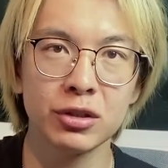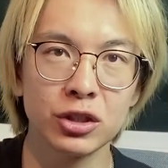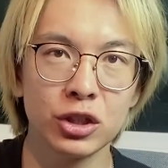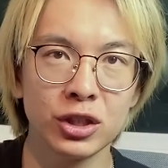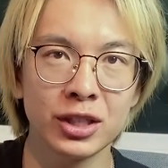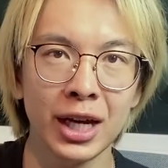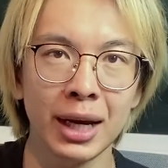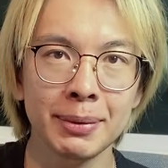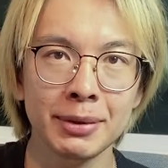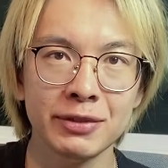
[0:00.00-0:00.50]
Your
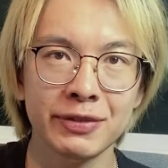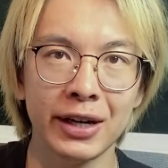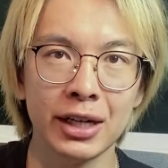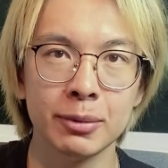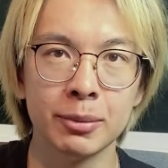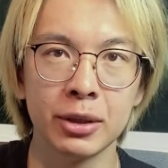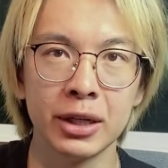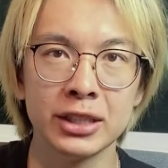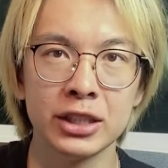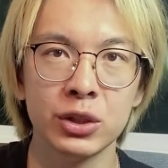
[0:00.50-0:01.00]
time is
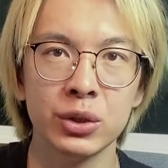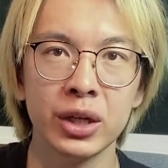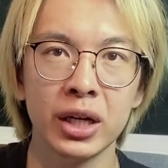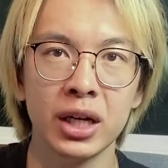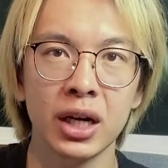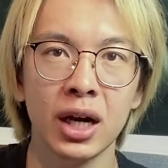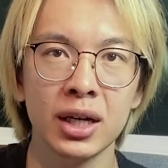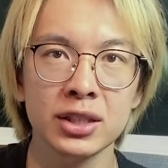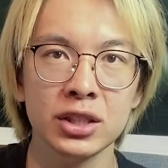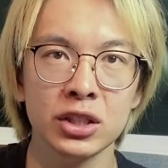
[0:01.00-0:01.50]
valuable and you
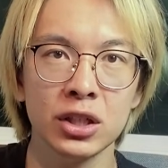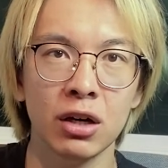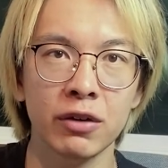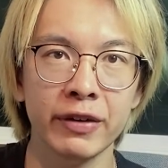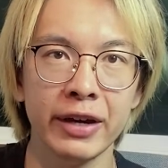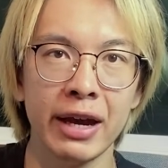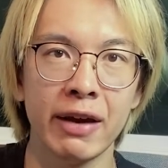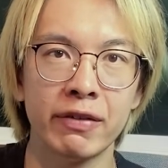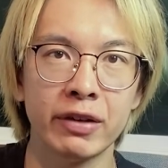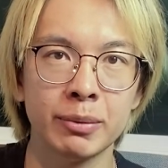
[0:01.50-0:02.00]
cannot solve
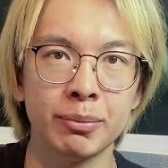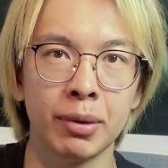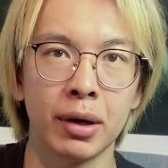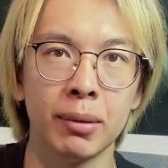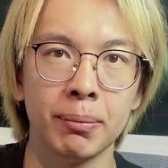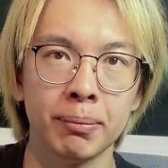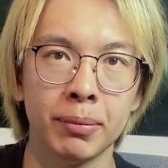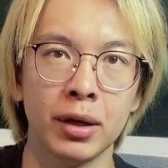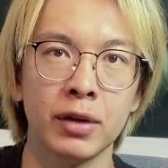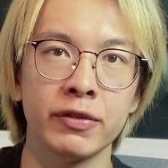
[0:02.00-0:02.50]
every
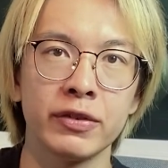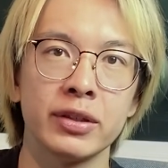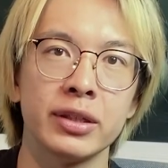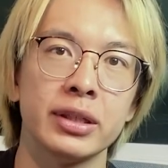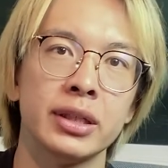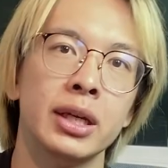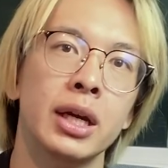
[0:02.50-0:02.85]
problem perfectly,